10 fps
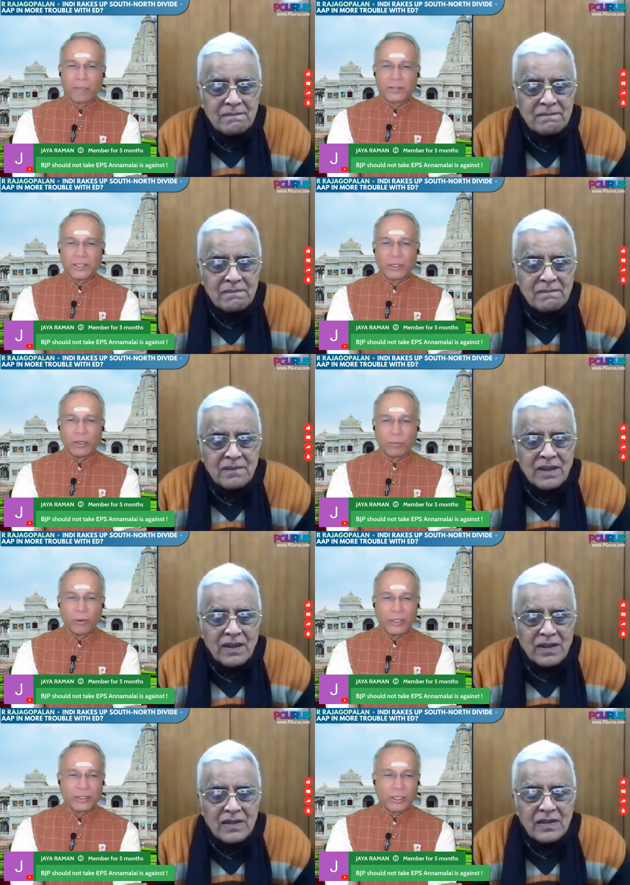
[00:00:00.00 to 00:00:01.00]
Speaker 1: Sir, your
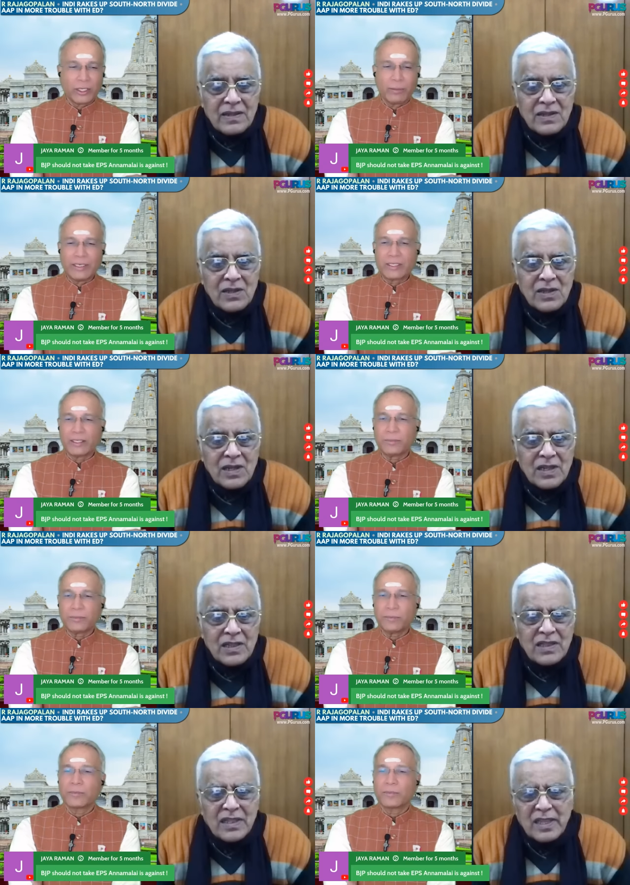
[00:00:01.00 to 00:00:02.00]
point, your comment, sir.
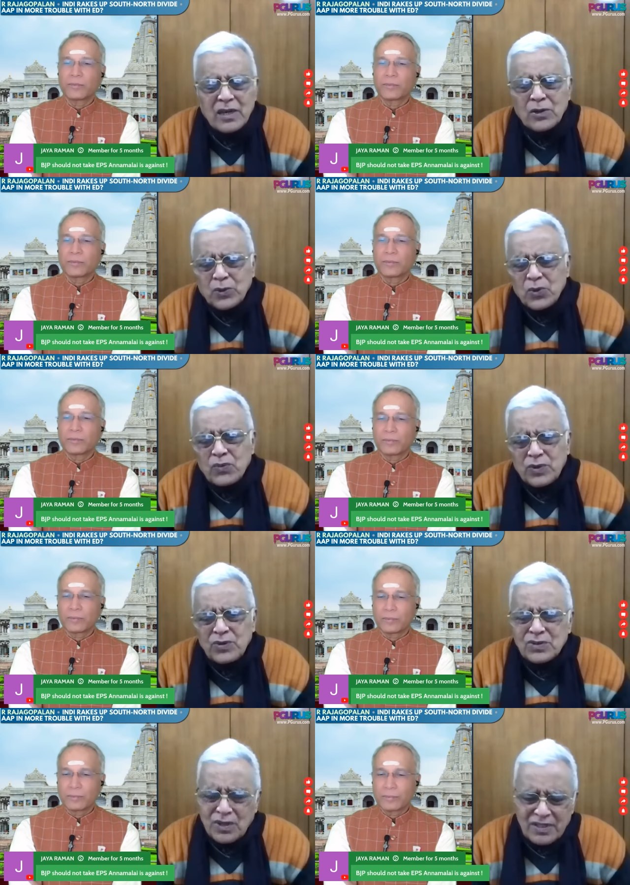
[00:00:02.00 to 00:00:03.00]
Speaker 2: There are
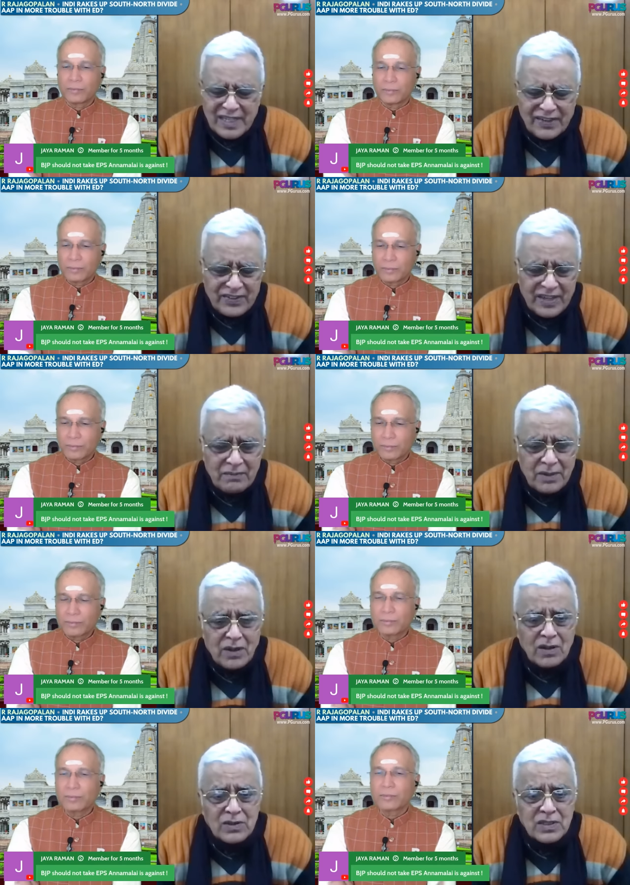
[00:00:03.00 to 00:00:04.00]
two views on that, sir,
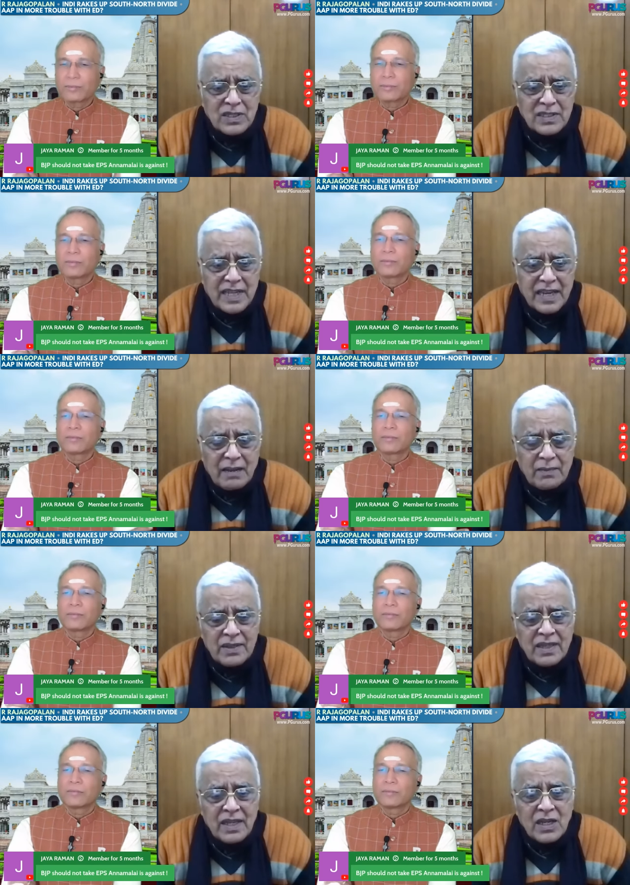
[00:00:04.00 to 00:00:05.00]
because uh,
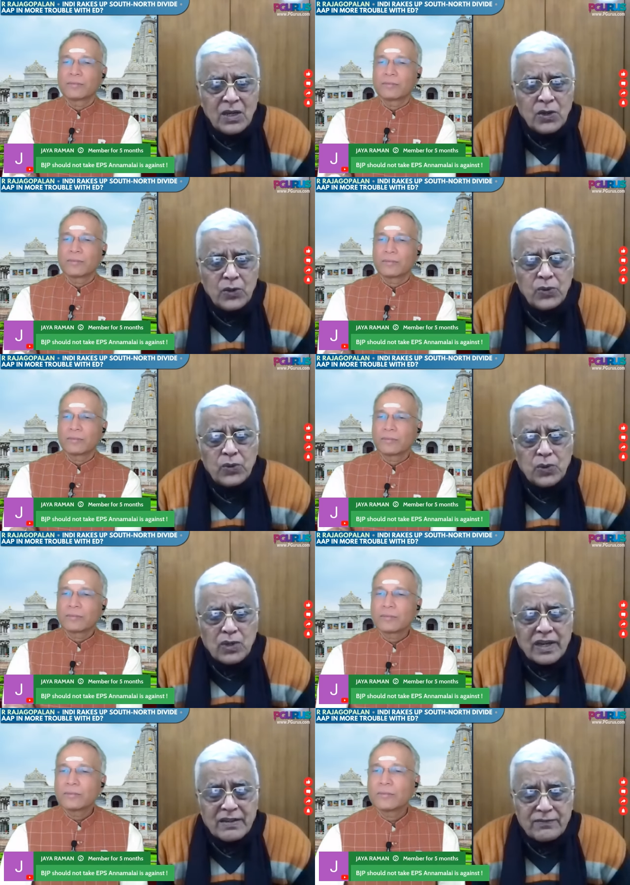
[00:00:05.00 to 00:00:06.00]
Jayaraman,
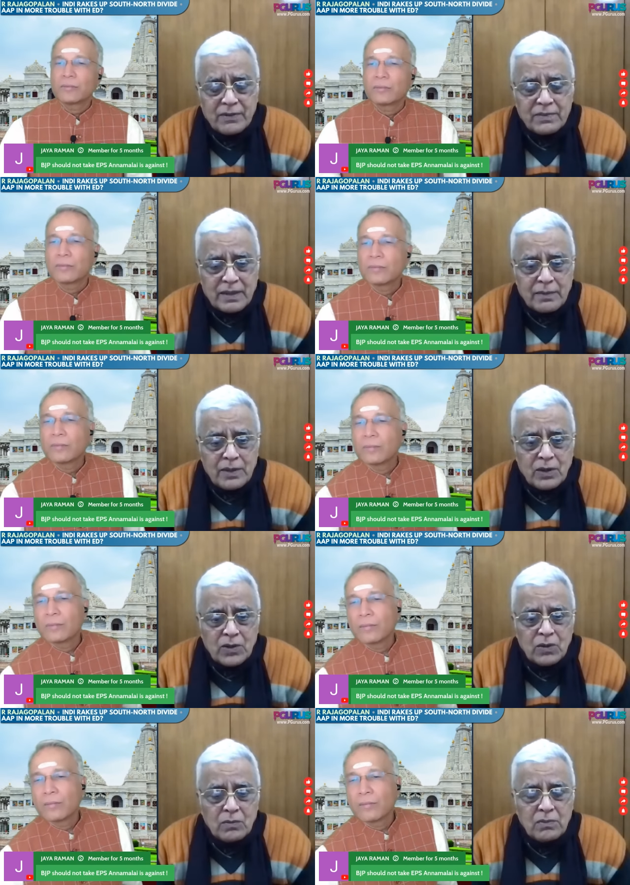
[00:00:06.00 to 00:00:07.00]
you look at from Tamil
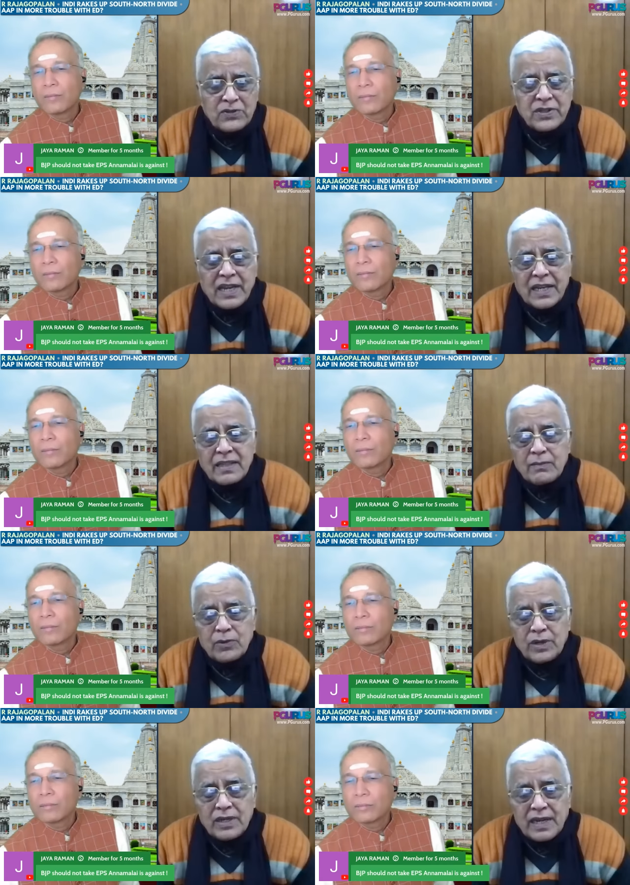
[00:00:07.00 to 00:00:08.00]
Nadu, Mr.
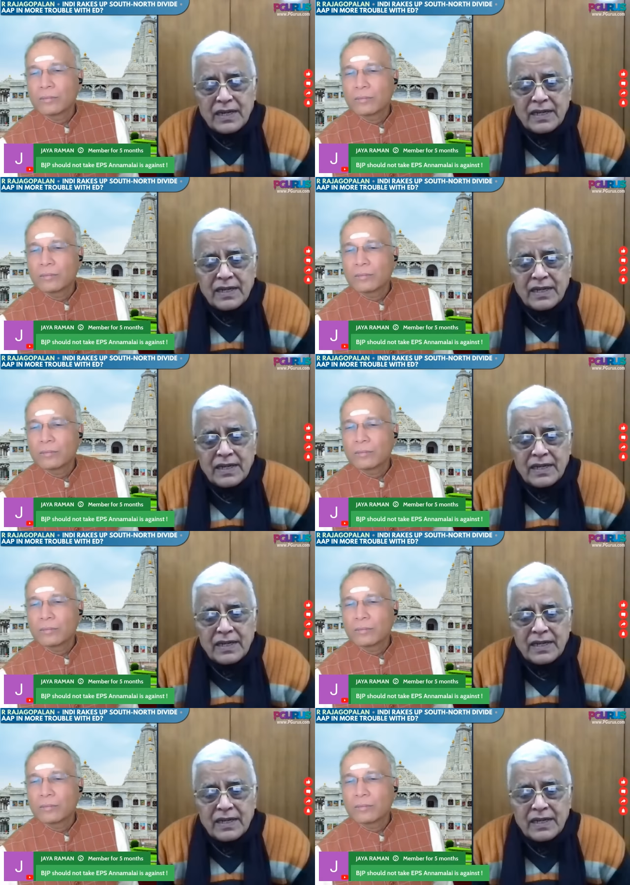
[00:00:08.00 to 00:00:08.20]
Narendra Modi,